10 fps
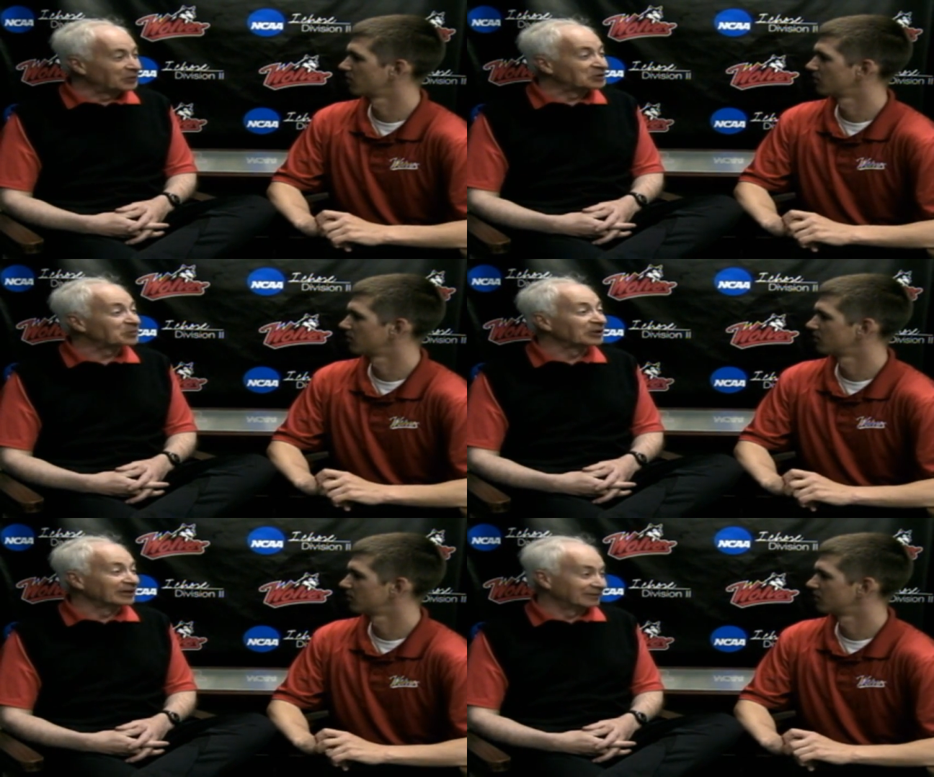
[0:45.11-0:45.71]
Speaker 1: we were
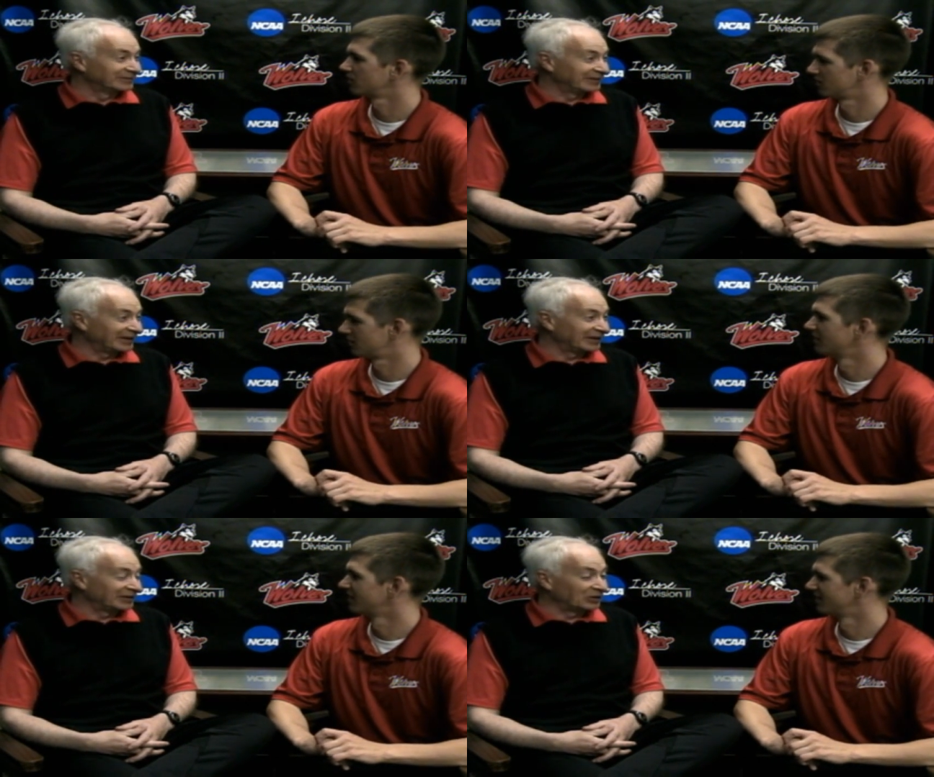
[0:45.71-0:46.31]
split.
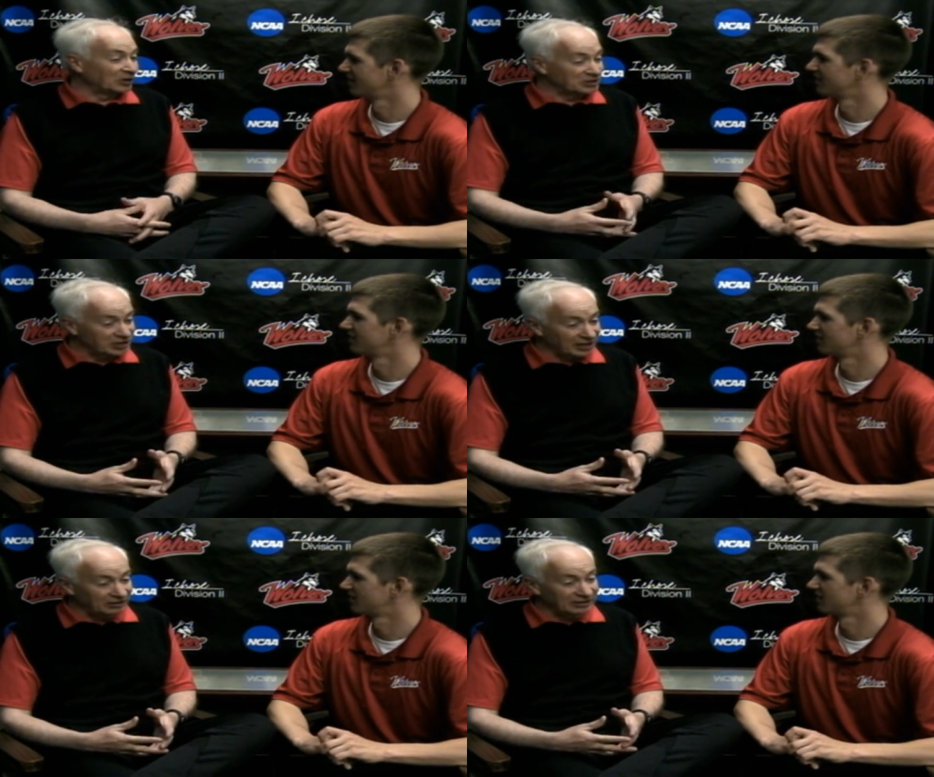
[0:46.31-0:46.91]
And then on
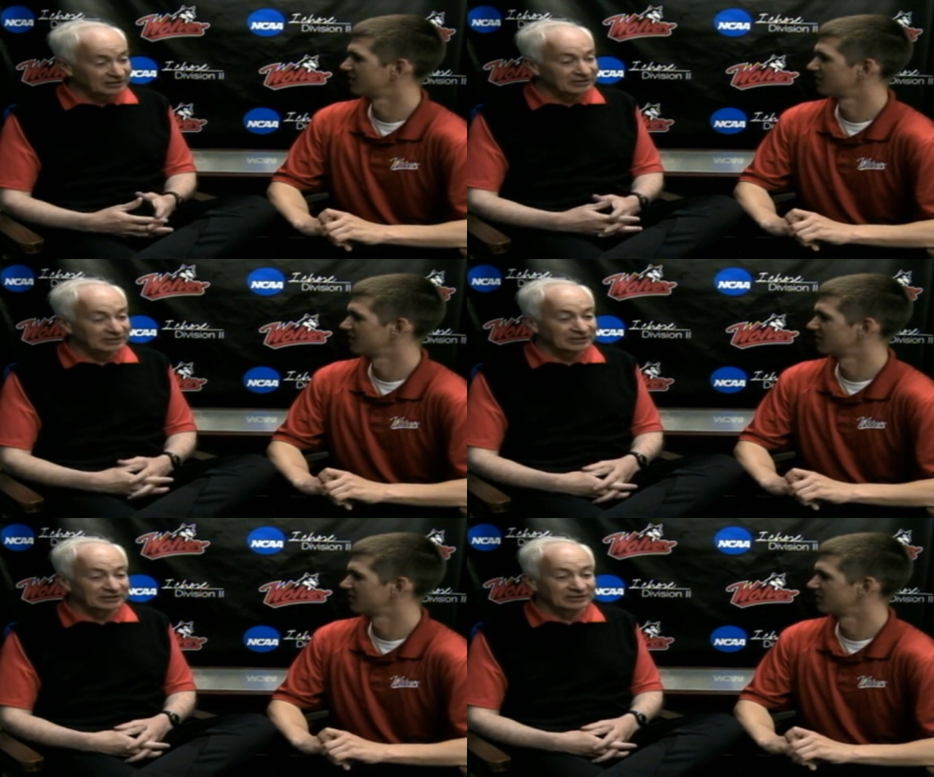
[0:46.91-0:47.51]
Saturday,
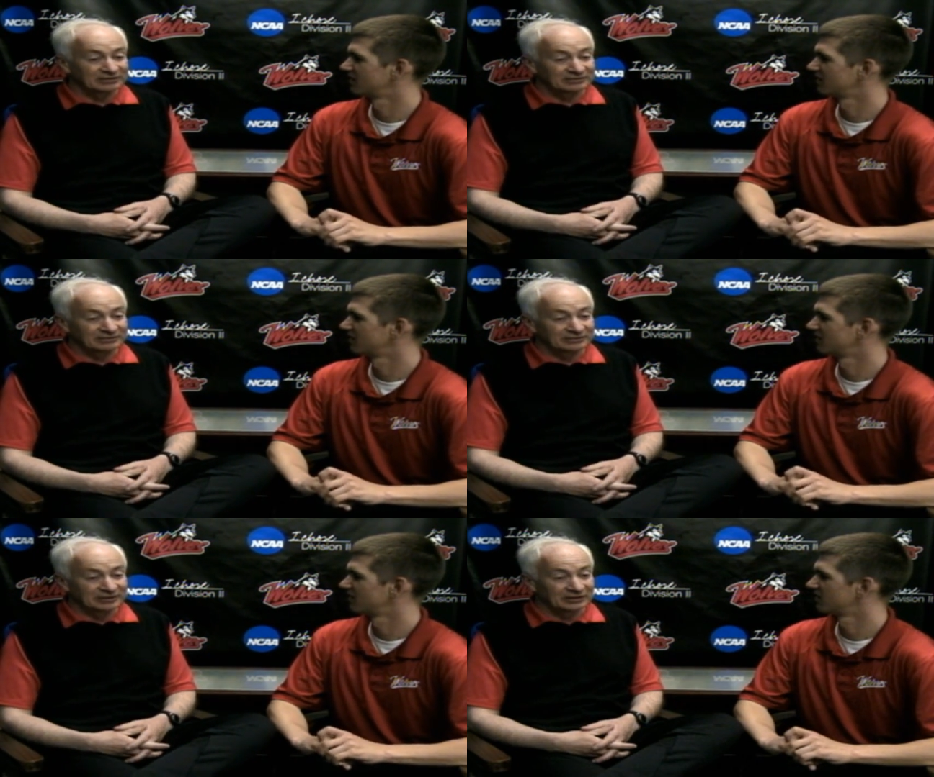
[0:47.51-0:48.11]
uh,
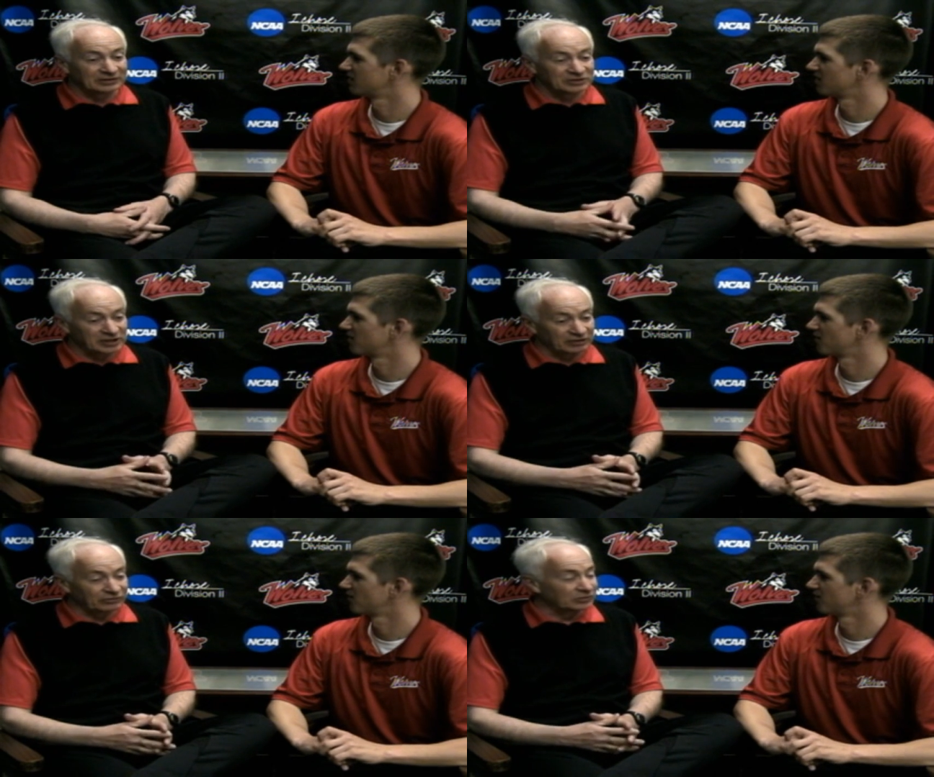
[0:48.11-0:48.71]
then
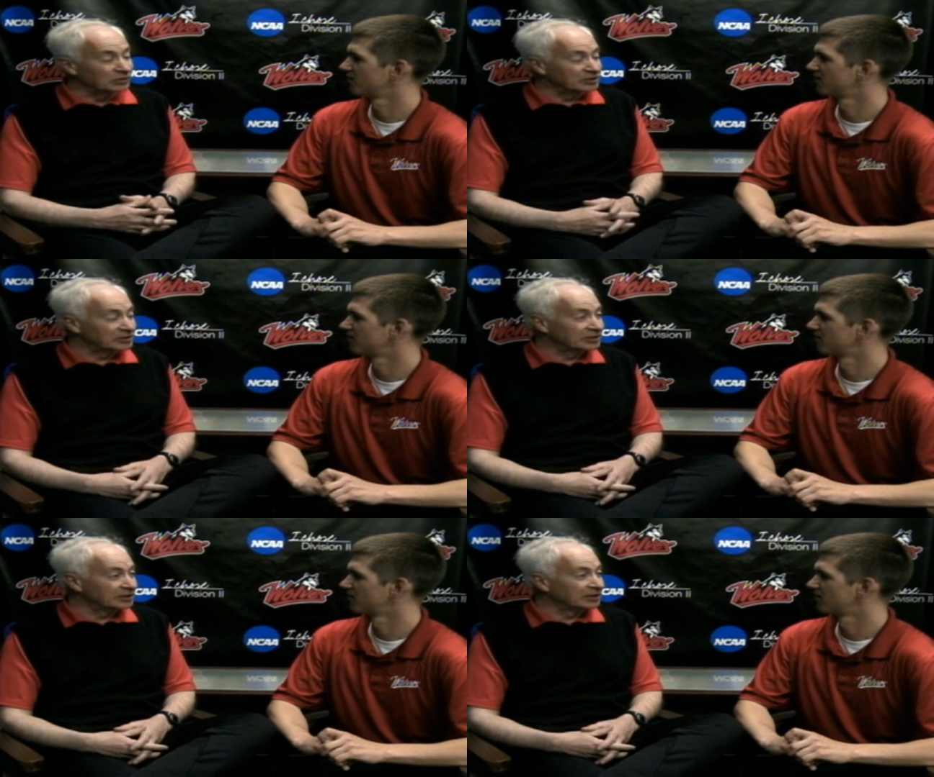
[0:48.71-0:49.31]
Stanford was
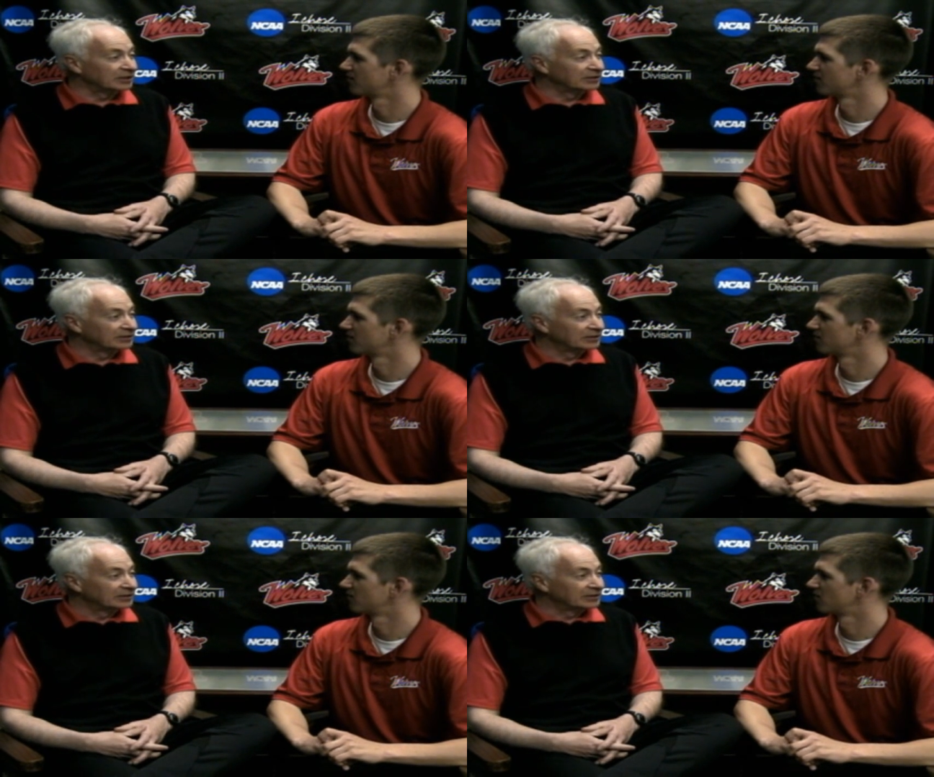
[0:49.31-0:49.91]
the
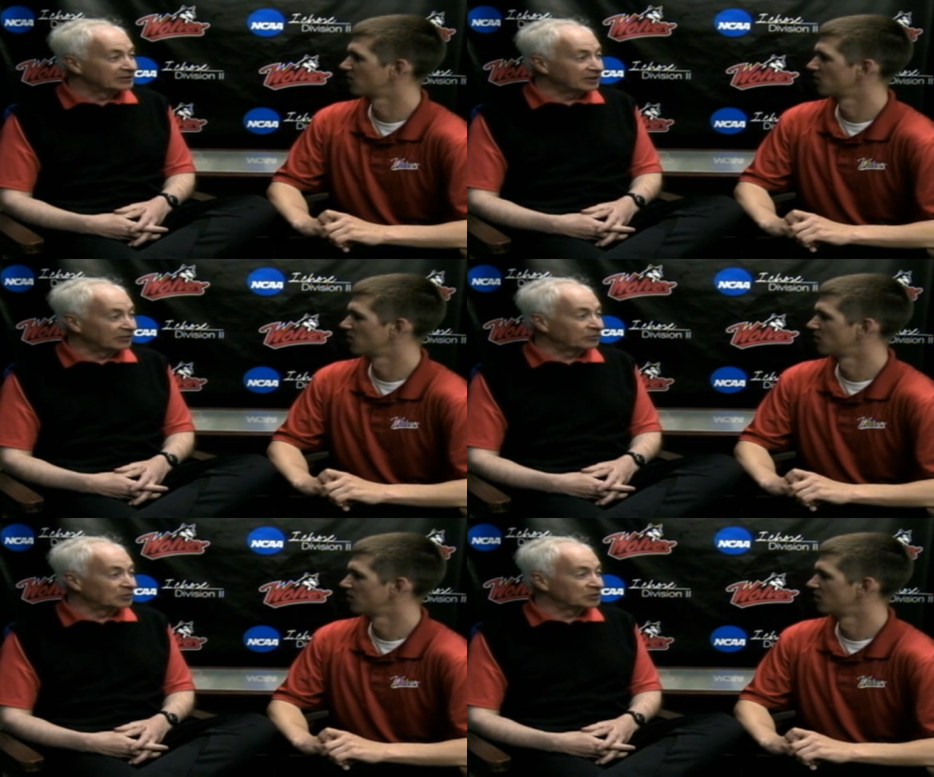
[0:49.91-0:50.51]

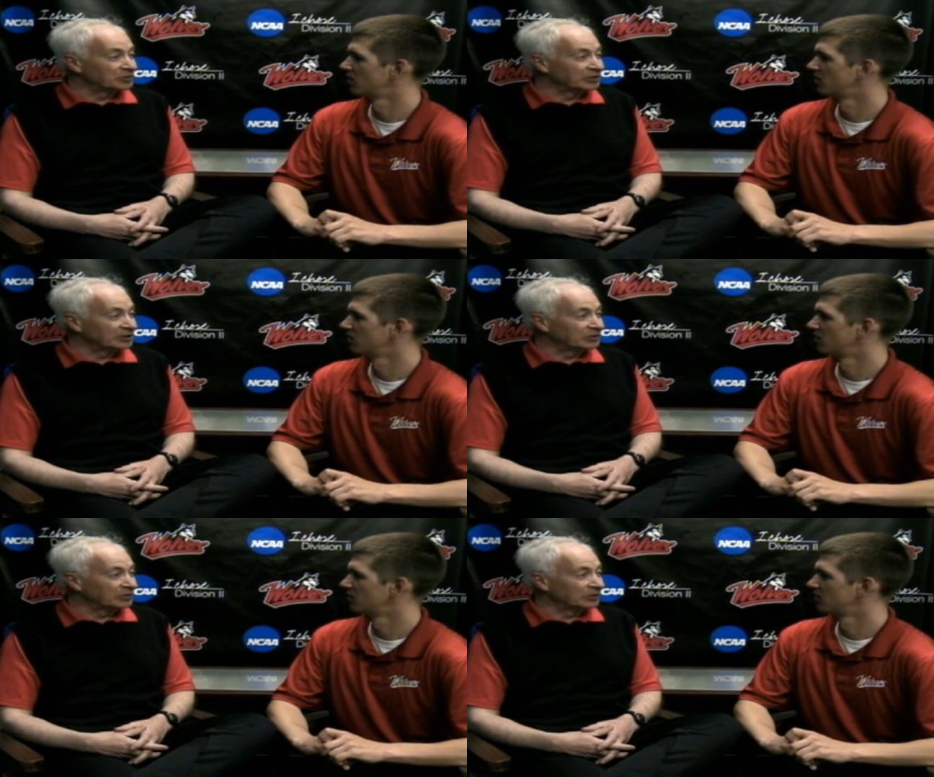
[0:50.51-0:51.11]
Stanford was the meet
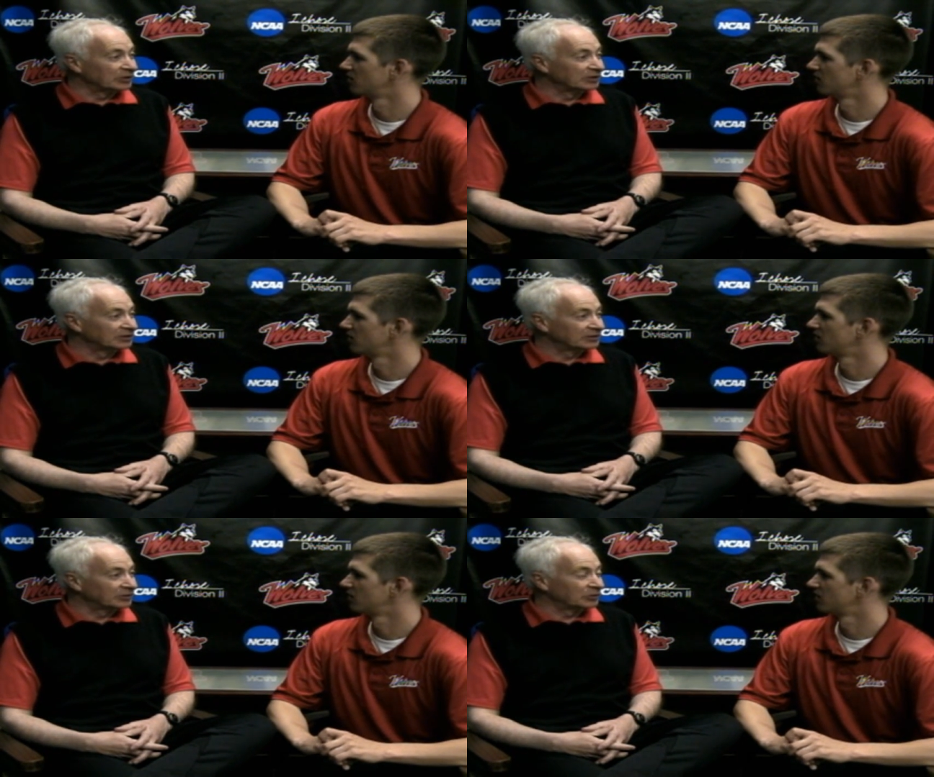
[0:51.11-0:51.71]
that we were
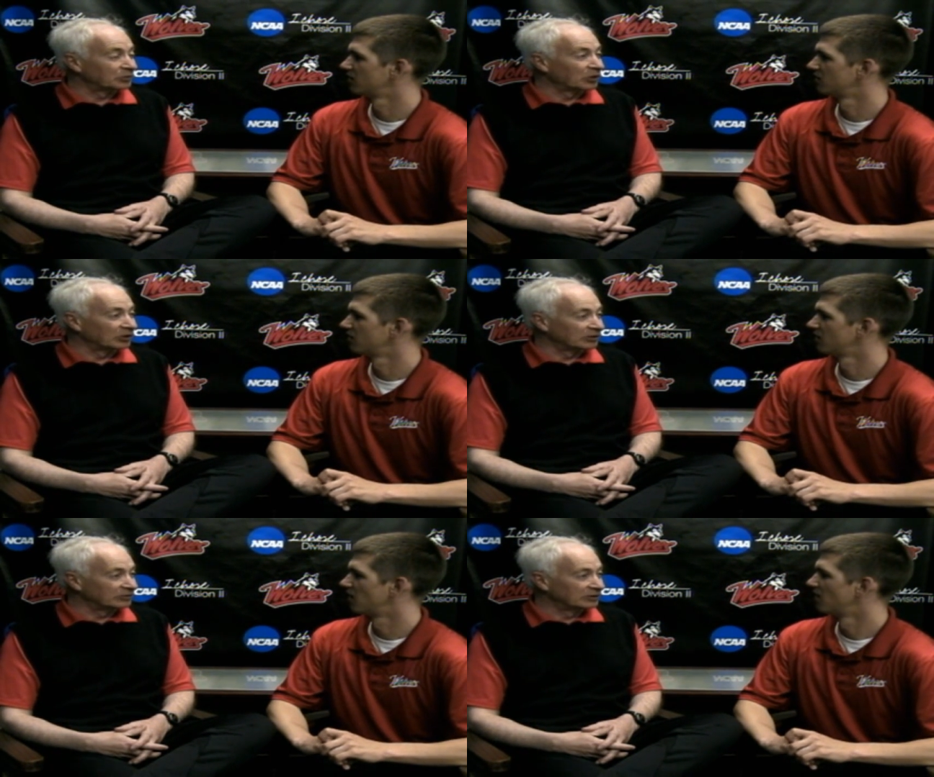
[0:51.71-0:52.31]
that we were part of.